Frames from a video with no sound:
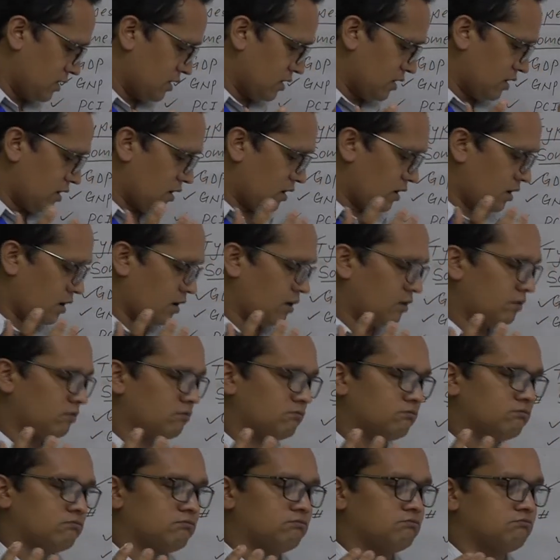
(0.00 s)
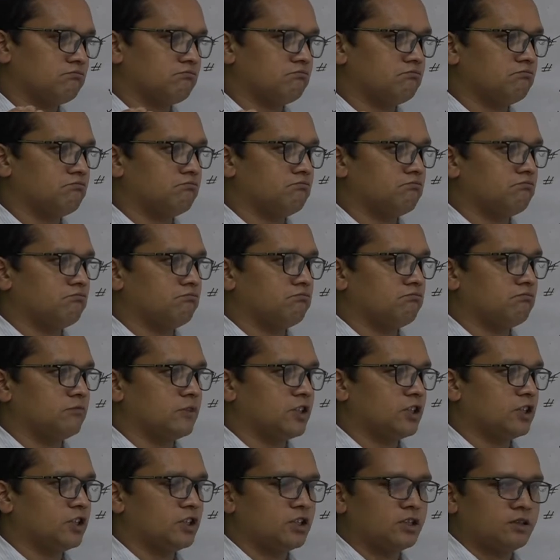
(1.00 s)

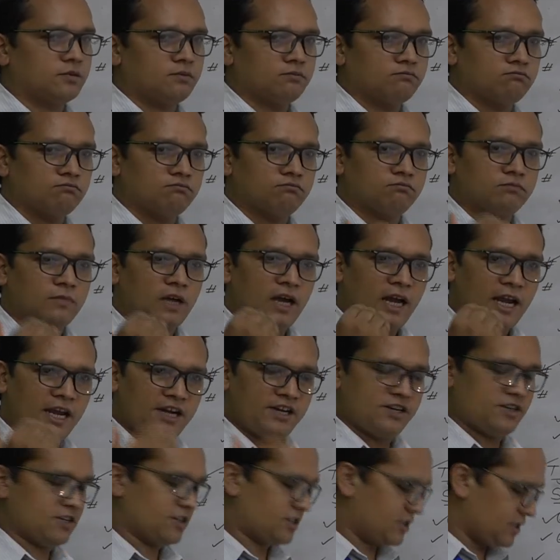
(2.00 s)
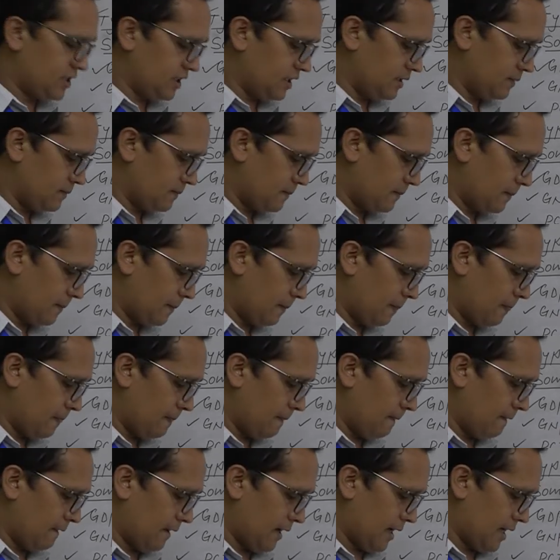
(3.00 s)
the energy,
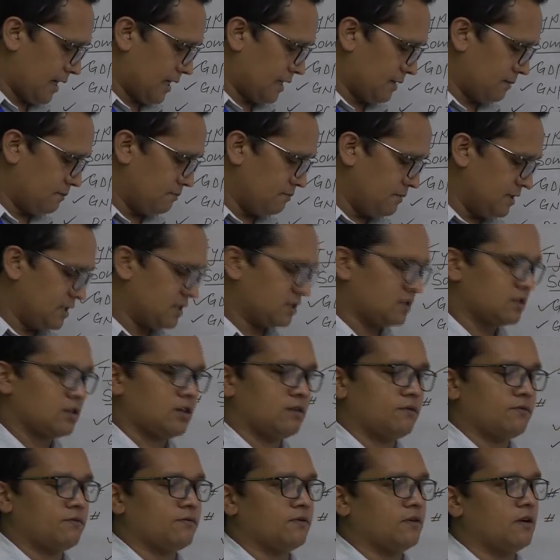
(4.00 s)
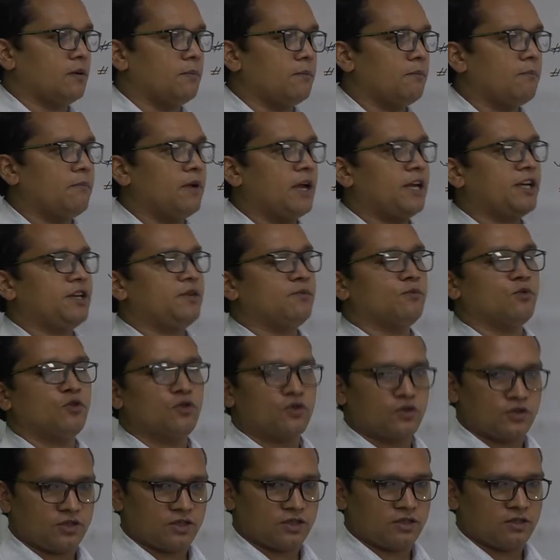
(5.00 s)
and means of many
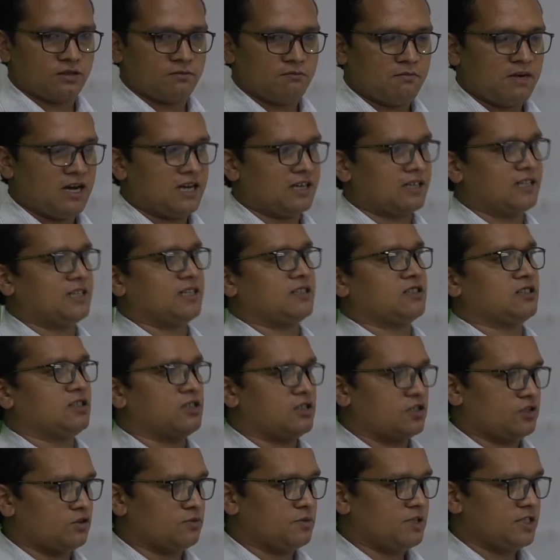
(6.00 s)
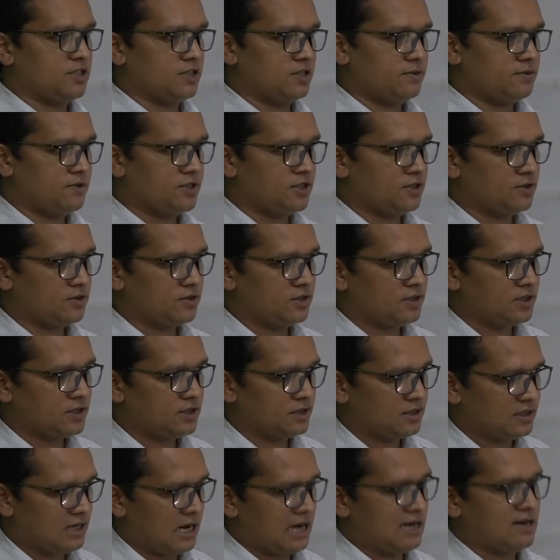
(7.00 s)
more. Markets also means of
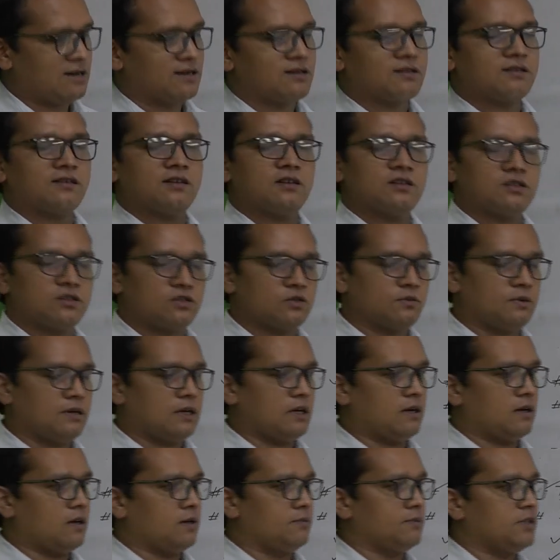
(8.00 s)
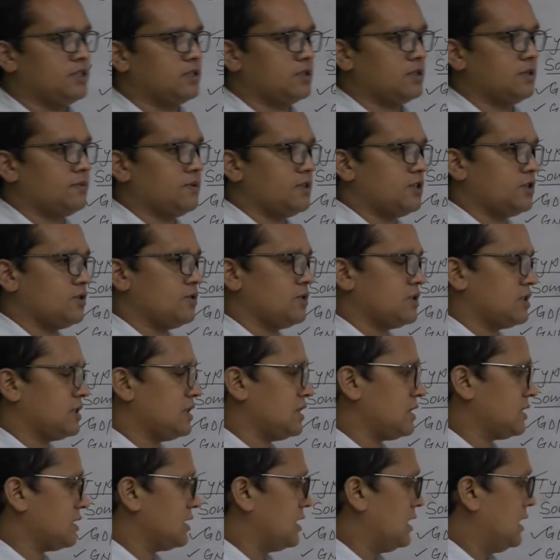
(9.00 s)
resources, energy also means of
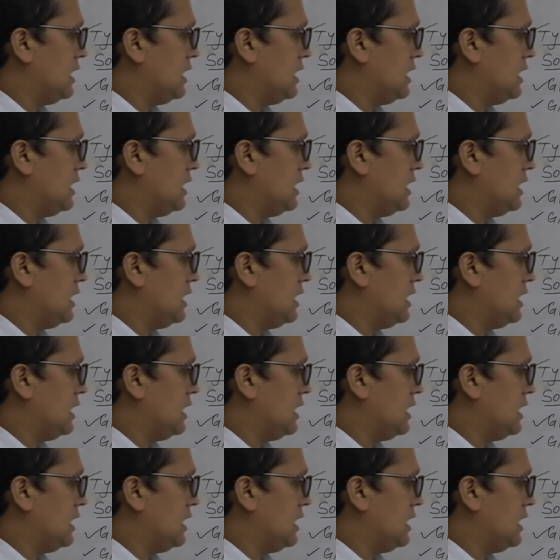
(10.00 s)
resources,